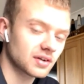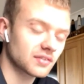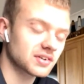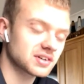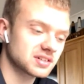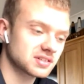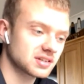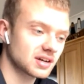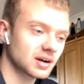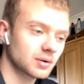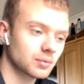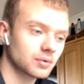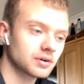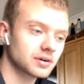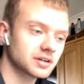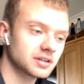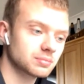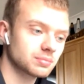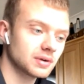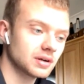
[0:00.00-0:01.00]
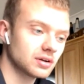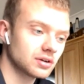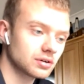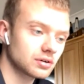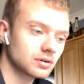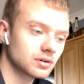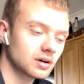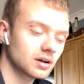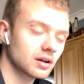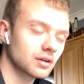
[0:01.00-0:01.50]
the design work has been
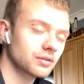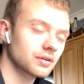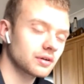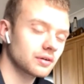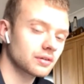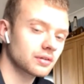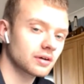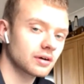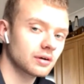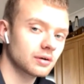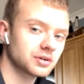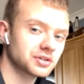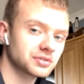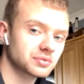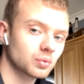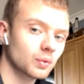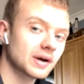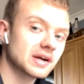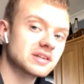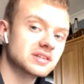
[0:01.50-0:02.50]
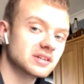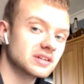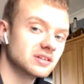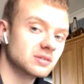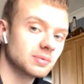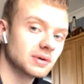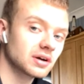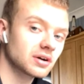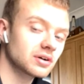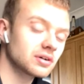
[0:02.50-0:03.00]
done. I think they're just waiting
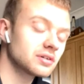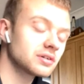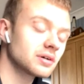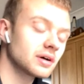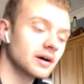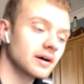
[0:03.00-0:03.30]
to be cut,